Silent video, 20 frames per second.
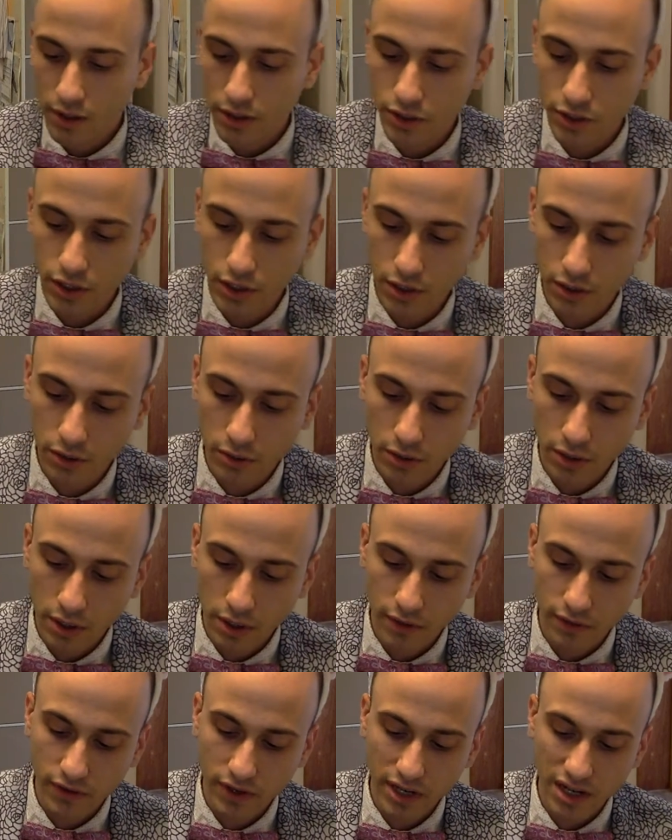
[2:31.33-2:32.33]
So
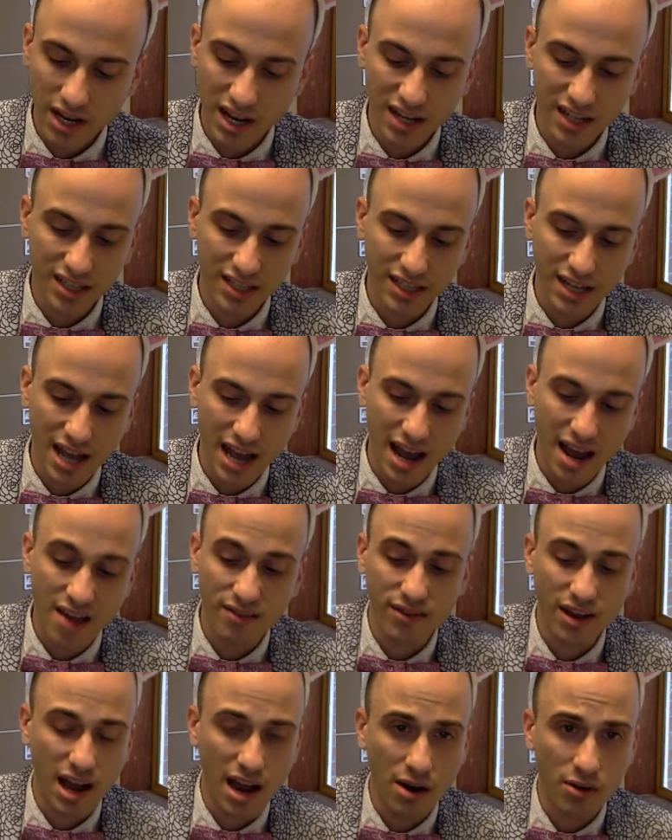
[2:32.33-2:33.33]
for the next
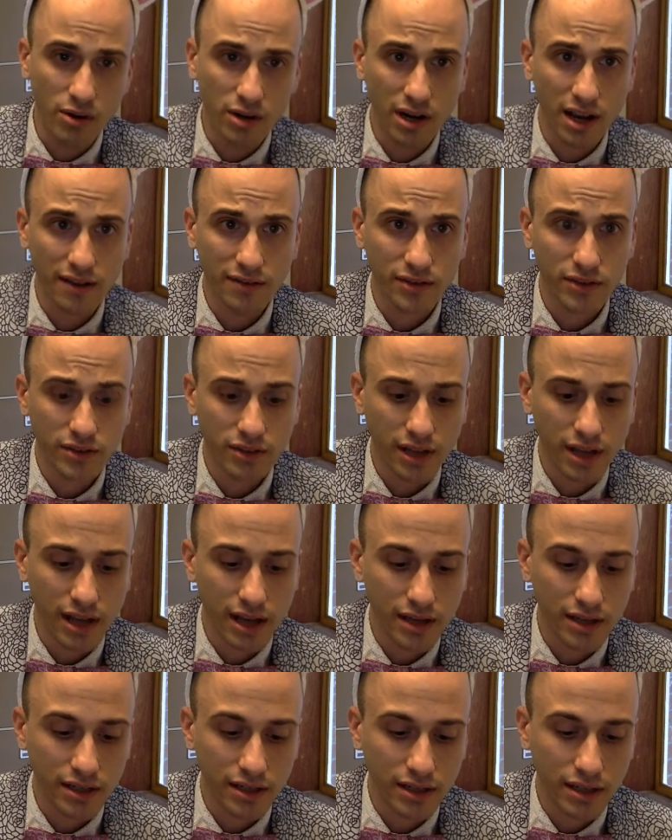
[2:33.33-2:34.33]
half hour after
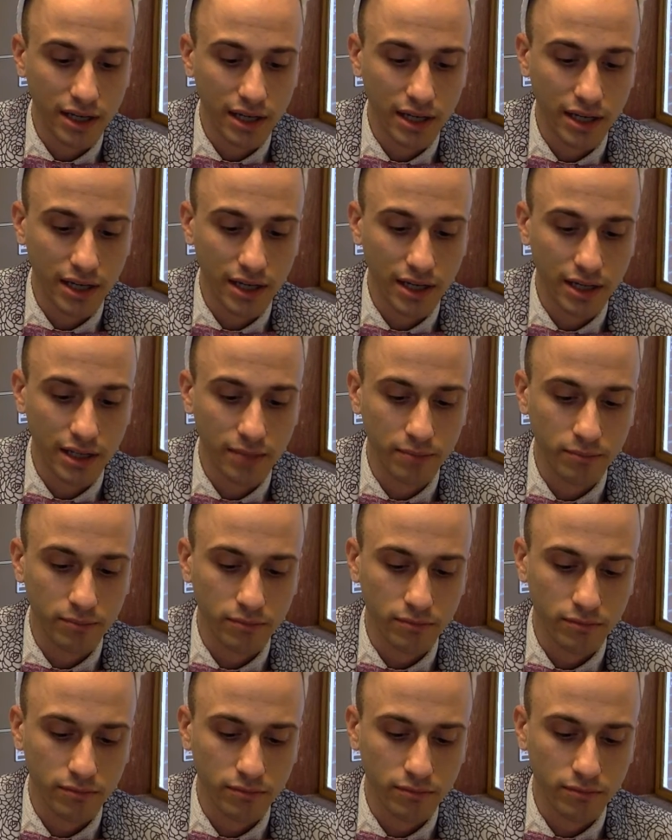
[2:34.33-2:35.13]
that, half